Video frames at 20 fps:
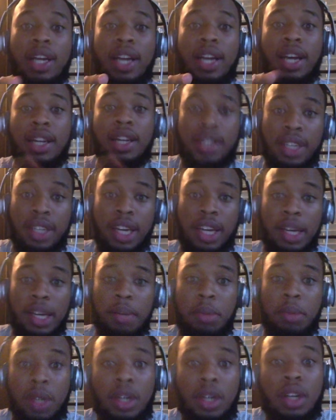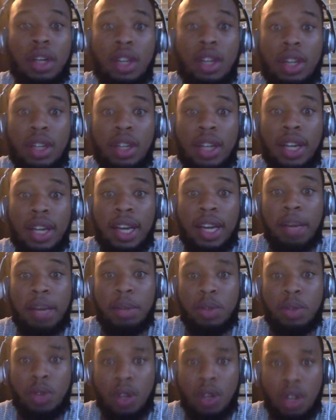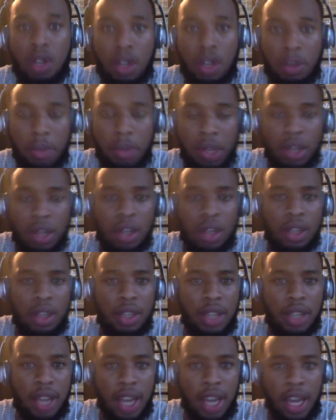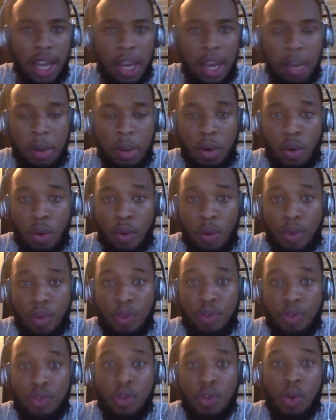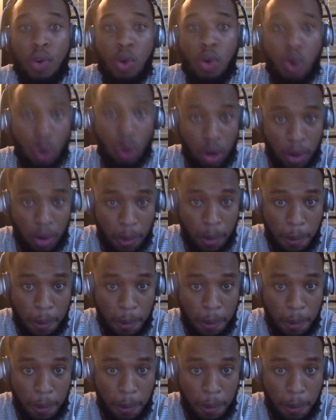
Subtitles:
had a good game that game as well. Game 4.